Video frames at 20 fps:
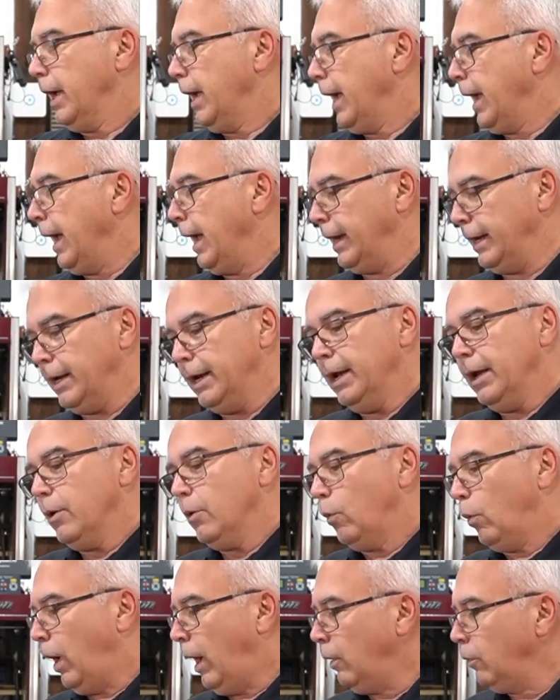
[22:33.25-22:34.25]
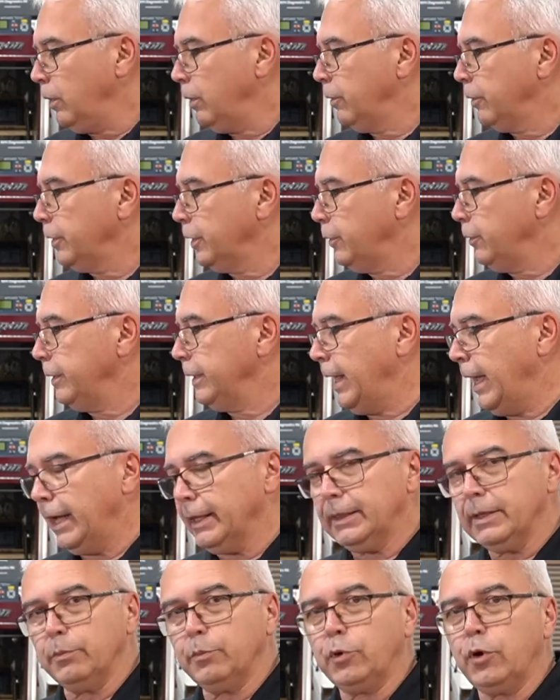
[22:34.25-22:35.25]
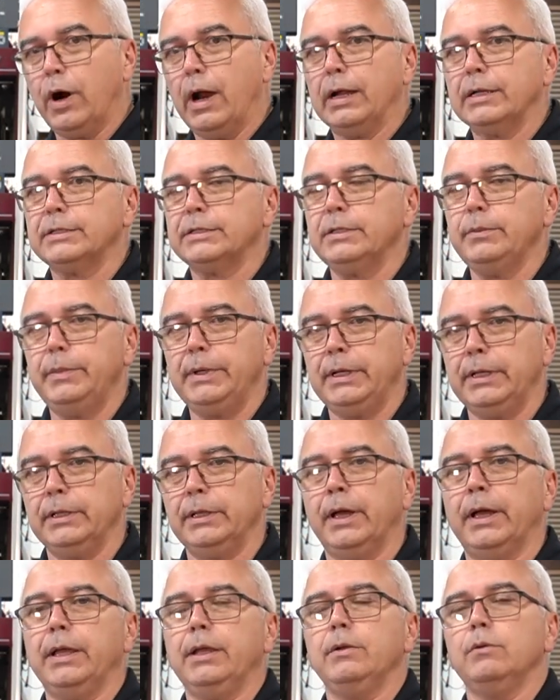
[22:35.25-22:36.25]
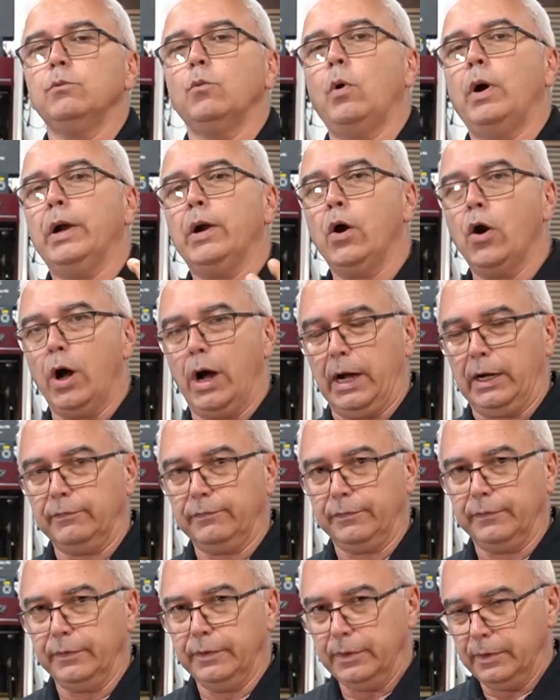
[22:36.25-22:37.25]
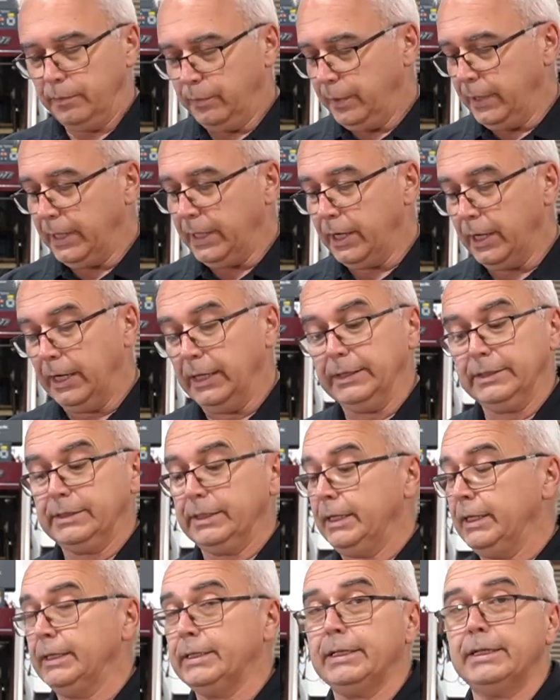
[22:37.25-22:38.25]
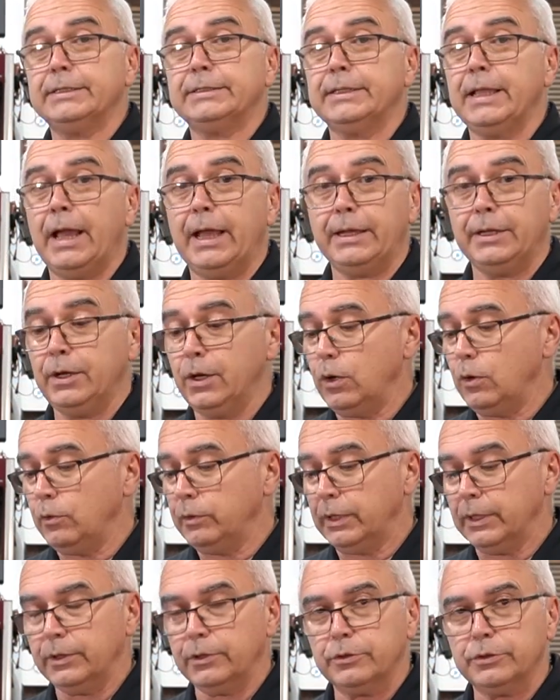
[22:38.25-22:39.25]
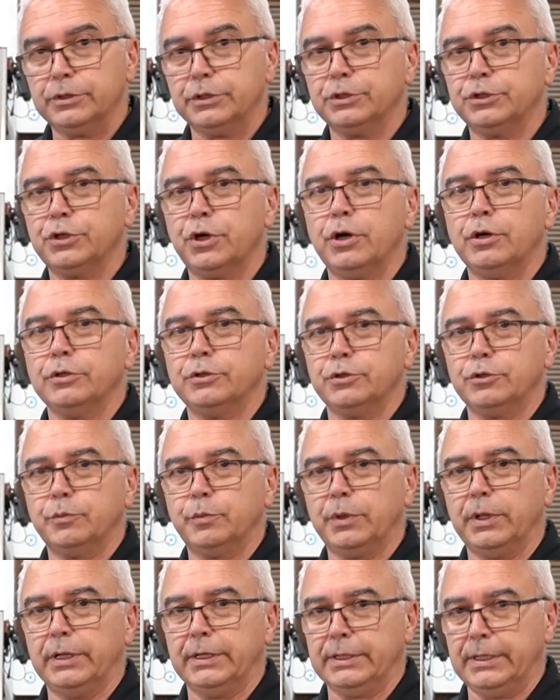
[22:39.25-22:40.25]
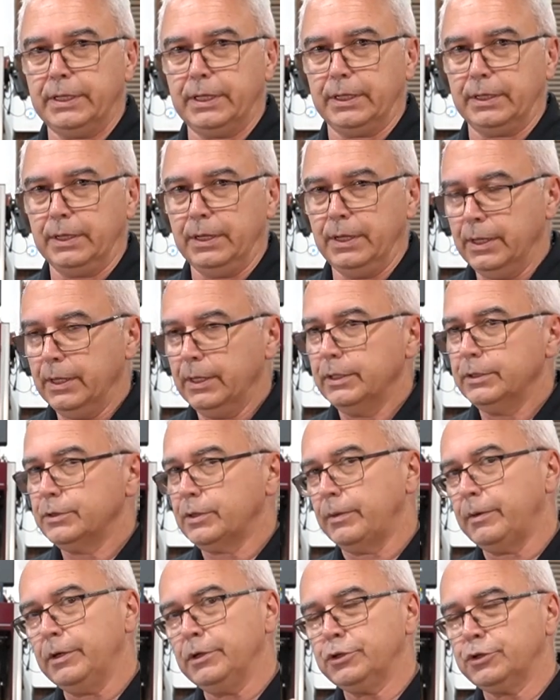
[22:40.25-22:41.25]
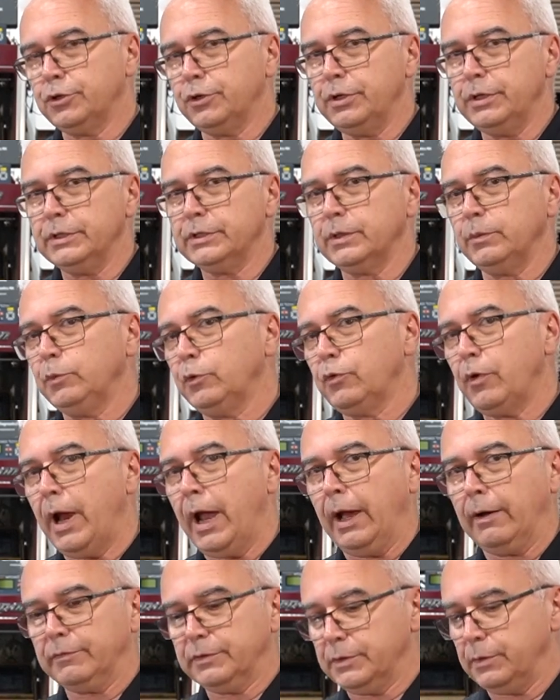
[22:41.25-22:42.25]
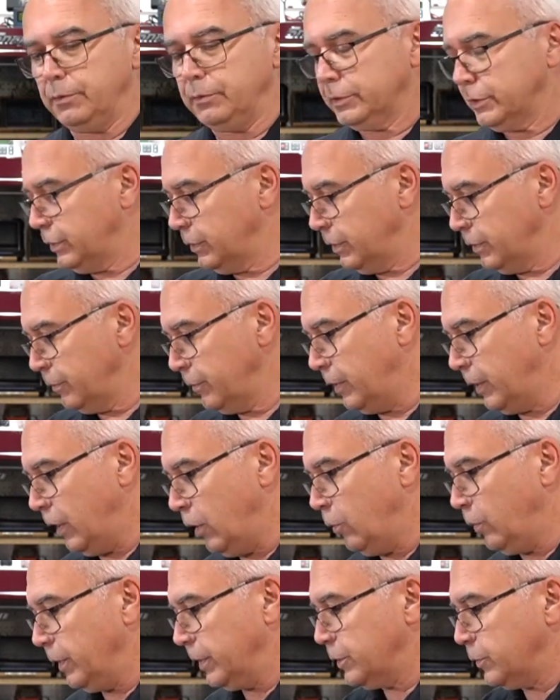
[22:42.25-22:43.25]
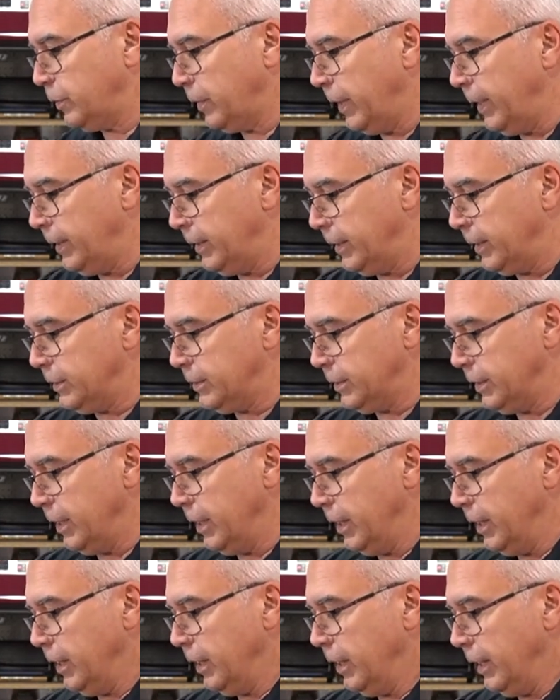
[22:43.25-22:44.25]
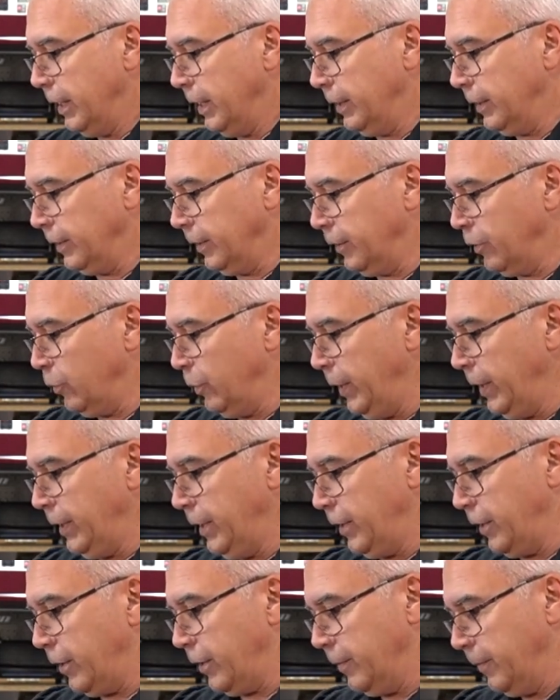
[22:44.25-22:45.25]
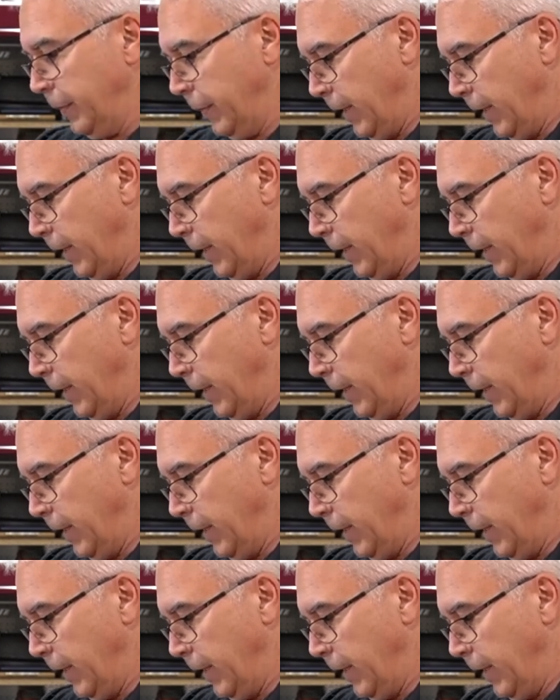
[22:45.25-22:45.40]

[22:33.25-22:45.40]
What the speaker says: And while we were doing that, the proximity light went off because it does not know that there's a charger plugged in. So I'm going to show you some graphs which will help explain this in a little bit here.